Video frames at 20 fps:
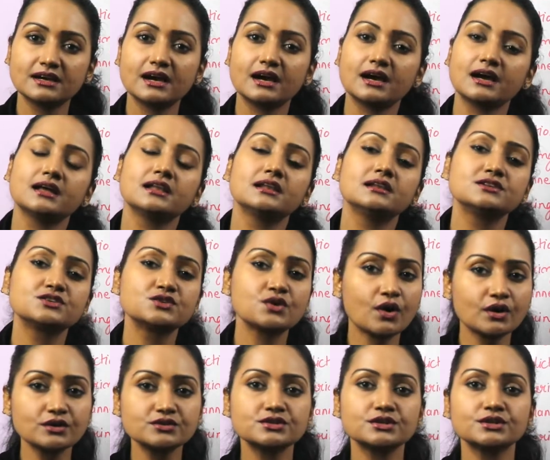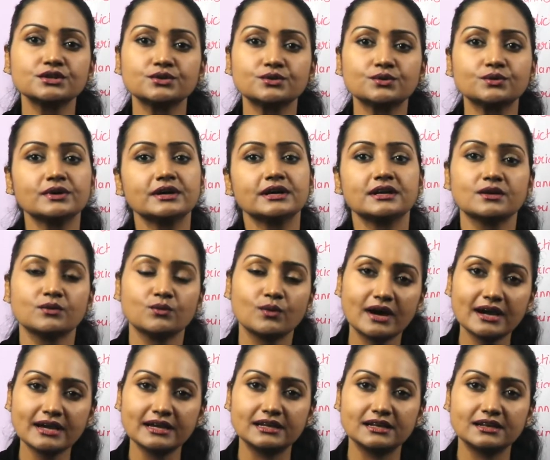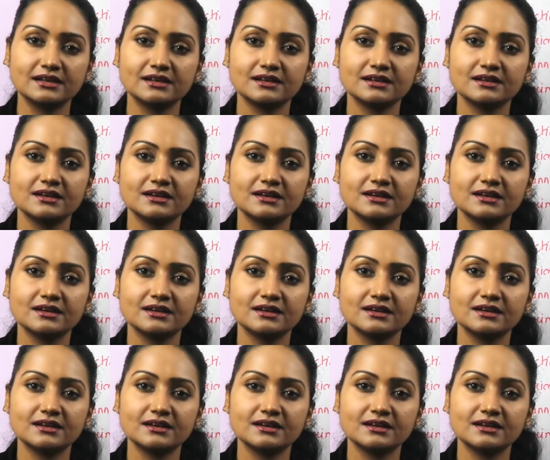I'll talk to you in a while.